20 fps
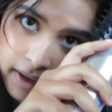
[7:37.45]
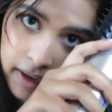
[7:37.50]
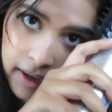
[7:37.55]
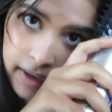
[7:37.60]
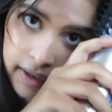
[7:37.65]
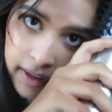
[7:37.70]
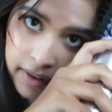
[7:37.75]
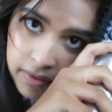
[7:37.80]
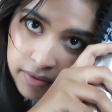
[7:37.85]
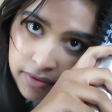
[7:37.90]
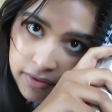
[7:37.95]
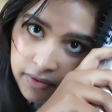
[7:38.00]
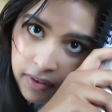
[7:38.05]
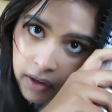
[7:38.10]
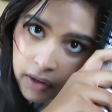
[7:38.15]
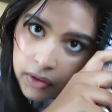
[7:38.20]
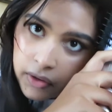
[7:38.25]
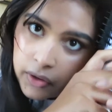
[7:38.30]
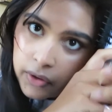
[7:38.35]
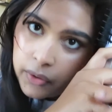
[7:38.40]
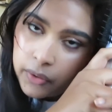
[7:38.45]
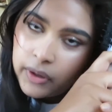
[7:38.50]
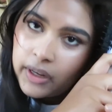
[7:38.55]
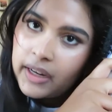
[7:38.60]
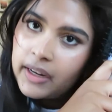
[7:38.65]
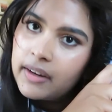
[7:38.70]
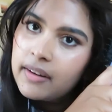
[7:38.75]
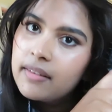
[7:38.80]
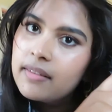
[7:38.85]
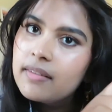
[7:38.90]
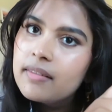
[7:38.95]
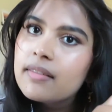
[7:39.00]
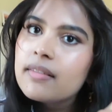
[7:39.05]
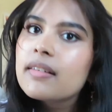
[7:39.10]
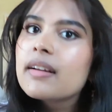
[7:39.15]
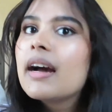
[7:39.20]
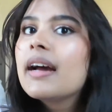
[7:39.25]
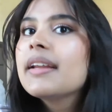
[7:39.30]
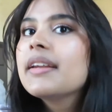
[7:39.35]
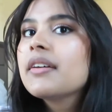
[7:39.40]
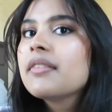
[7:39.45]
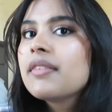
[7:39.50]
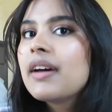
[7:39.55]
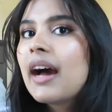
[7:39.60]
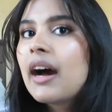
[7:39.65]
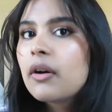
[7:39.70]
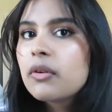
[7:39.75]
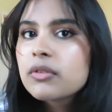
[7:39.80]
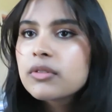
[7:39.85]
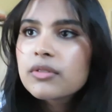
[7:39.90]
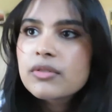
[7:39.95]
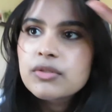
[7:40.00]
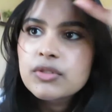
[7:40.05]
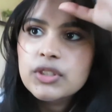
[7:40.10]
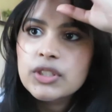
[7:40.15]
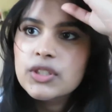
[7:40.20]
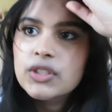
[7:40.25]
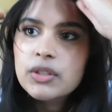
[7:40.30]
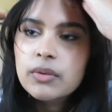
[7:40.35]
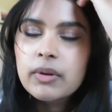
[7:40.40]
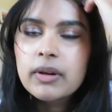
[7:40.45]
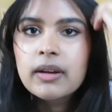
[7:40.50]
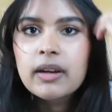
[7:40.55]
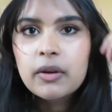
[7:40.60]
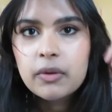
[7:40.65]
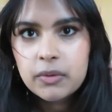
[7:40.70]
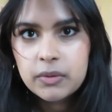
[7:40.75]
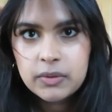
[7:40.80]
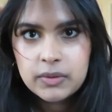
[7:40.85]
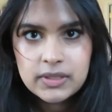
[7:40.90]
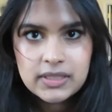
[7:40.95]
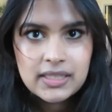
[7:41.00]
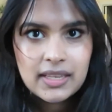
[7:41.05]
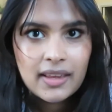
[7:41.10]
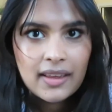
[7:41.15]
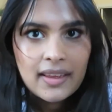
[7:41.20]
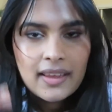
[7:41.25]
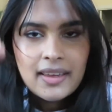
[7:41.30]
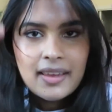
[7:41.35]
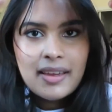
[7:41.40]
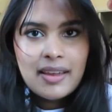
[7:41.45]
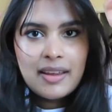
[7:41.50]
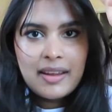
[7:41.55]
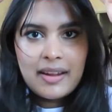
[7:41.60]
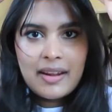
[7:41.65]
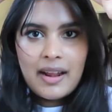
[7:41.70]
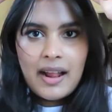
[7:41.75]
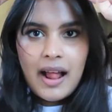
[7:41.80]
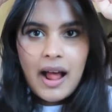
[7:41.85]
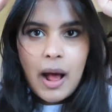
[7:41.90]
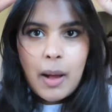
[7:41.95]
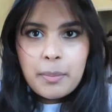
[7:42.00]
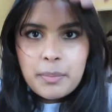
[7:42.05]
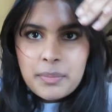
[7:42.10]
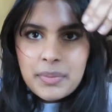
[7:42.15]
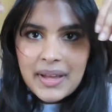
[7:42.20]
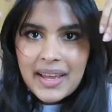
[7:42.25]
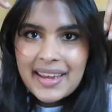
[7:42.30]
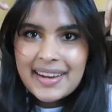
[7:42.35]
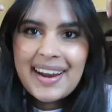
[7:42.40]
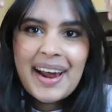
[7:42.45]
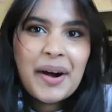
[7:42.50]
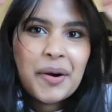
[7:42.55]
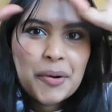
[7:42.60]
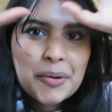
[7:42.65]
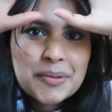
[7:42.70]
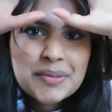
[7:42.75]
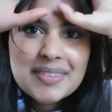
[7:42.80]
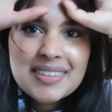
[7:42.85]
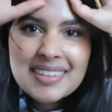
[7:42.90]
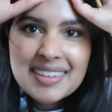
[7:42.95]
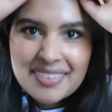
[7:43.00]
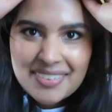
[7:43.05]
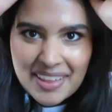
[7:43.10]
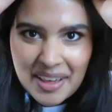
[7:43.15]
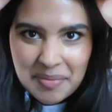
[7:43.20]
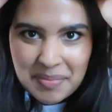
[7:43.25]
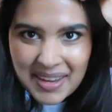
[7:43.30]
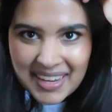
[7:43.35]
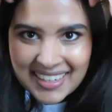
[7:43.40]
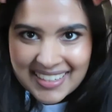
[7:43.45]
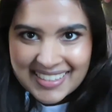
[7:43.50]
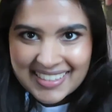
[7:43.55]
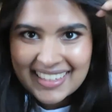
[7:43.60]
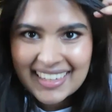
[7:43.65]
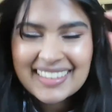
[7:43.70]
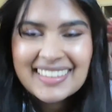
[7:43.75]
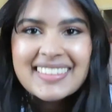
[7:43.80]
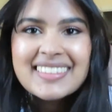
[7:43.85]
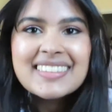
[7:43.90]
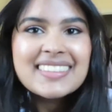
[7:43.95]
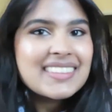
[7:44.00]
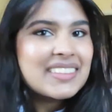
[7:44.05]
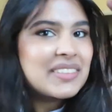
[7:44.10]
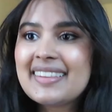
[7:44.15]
and I followed it kind of out just so it goes up and out, if that makes sense.